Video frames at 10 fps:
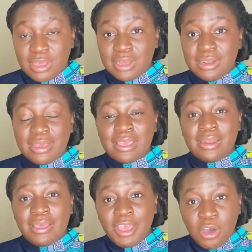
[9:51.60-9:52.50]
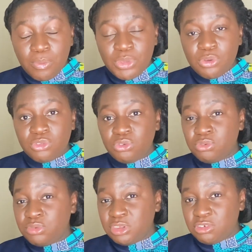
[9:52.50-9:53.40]
that can help you to
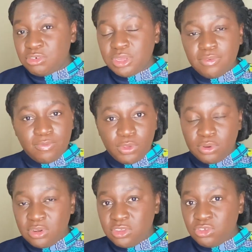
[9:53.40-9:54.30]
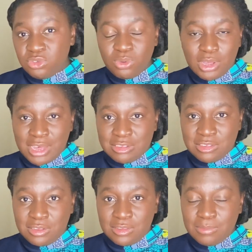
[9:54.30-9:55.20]
retrieve your digital
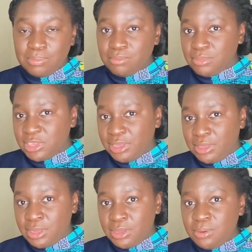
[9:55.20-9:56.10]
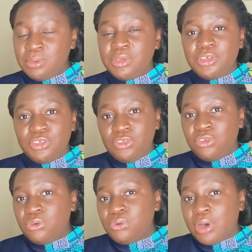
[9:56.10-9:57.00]
assets. Again,
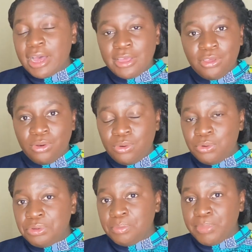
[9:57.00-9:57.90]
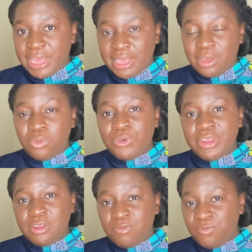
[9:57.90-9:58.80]
you are your own bank when
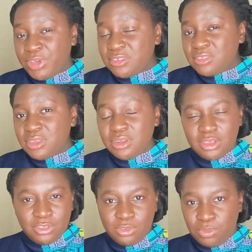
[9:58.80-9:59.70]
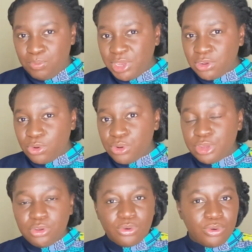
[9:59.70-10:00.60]
investing into
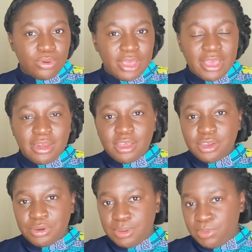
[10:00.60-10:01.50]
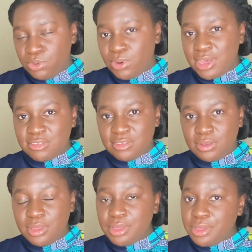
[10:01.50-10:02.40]
Bitcoin or any crypto asset.
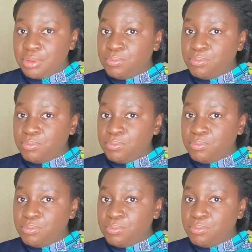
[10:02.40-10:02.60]
And